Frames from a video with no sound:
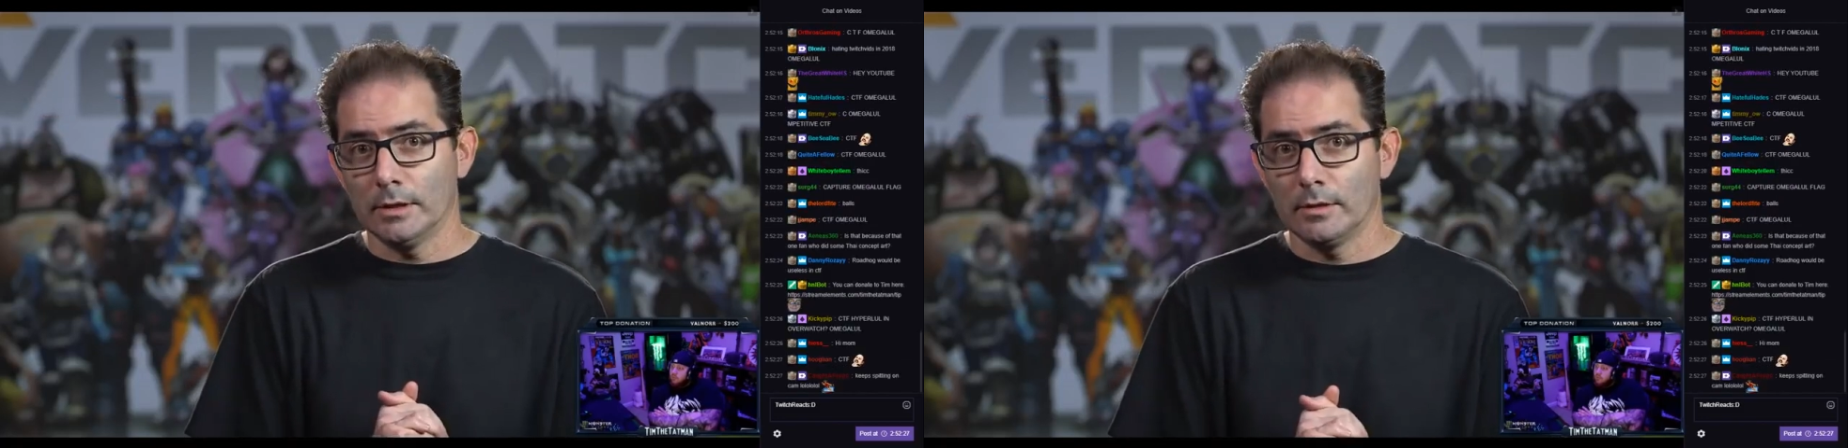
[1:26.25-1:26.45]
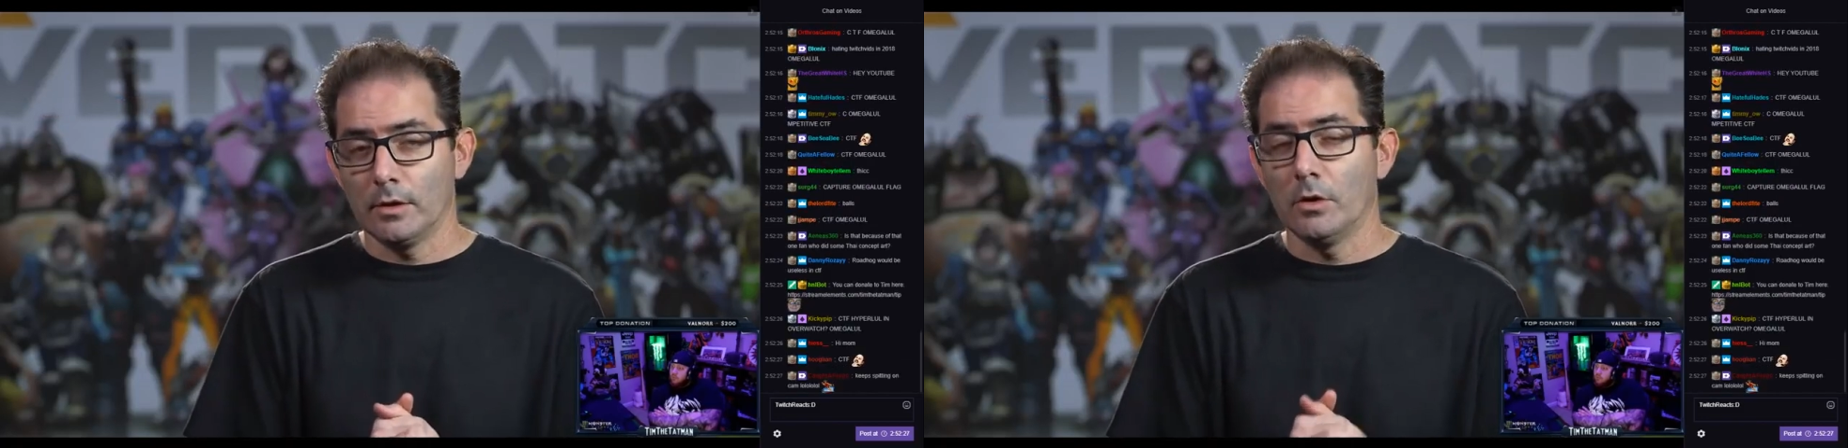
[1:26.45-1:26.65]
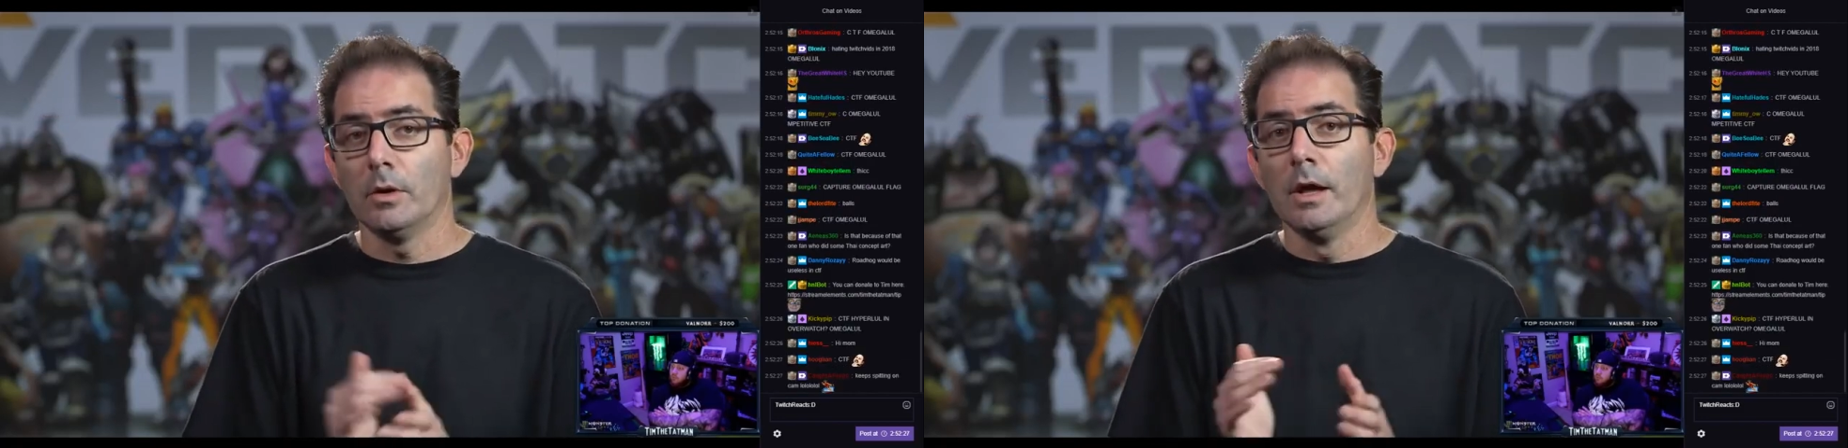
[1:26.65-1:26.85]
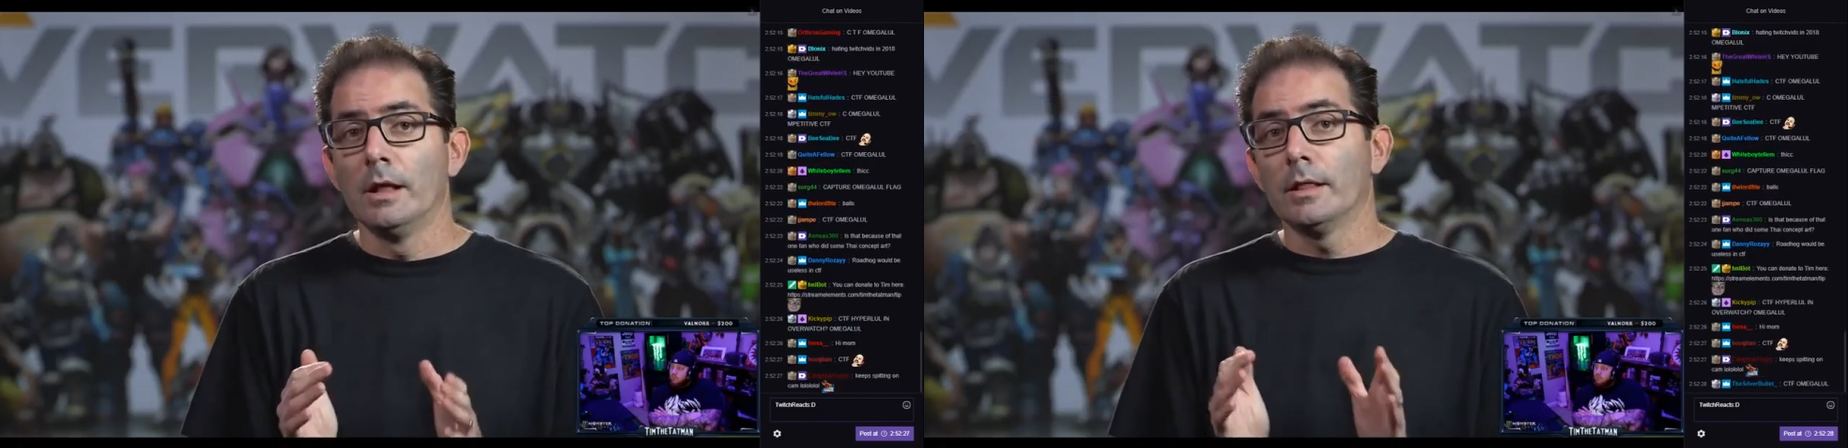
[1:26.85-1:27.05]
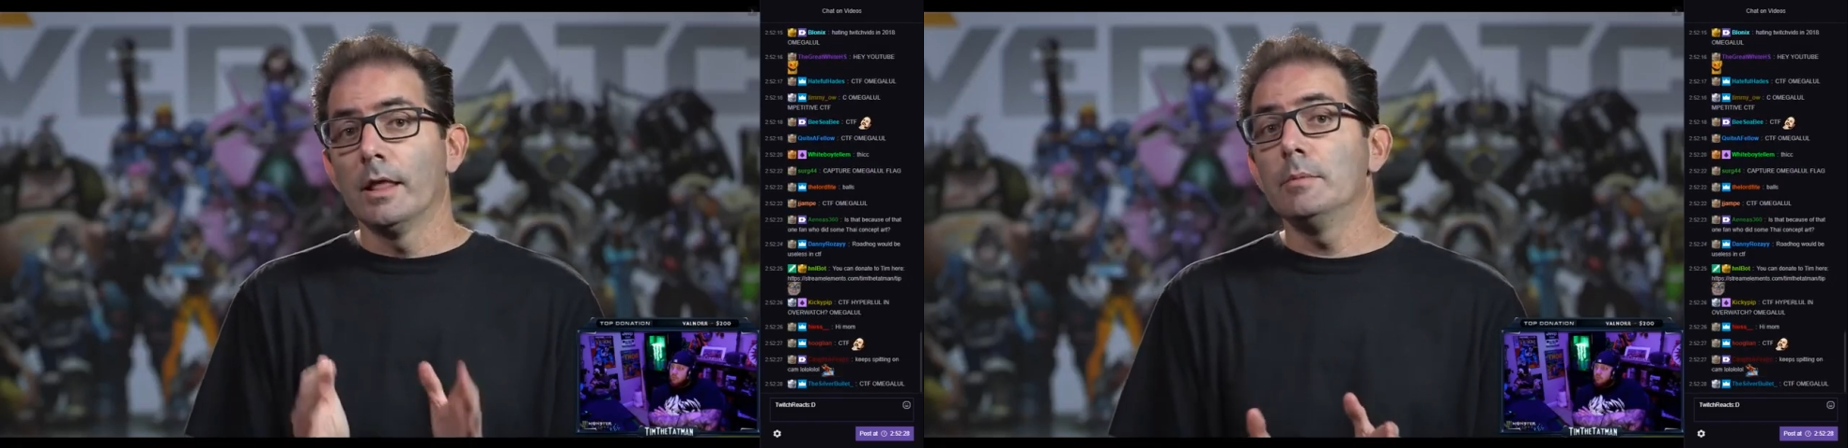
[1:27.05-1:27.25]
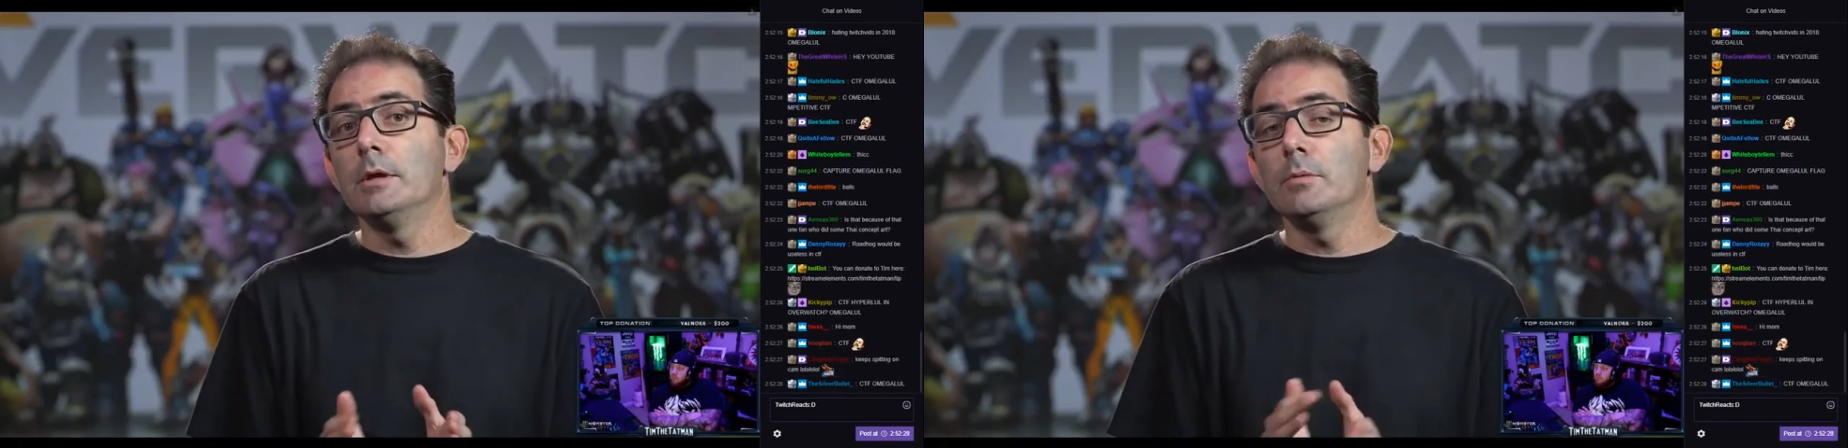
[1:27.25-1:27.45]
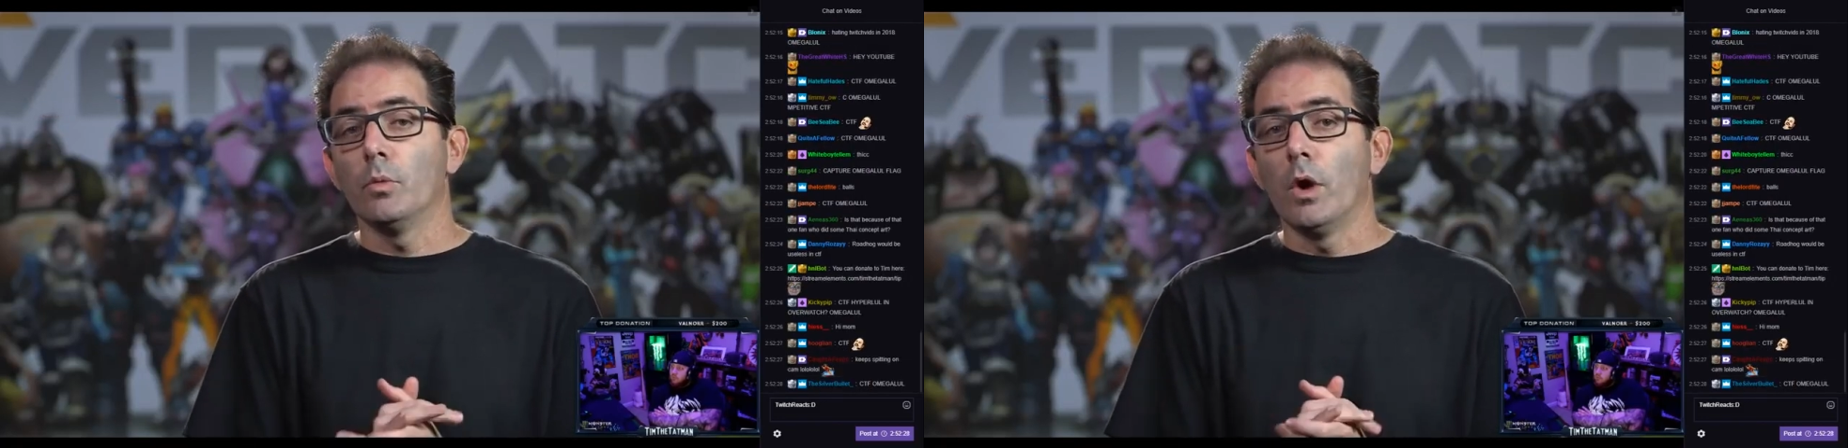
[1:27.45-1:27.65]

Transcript: So let me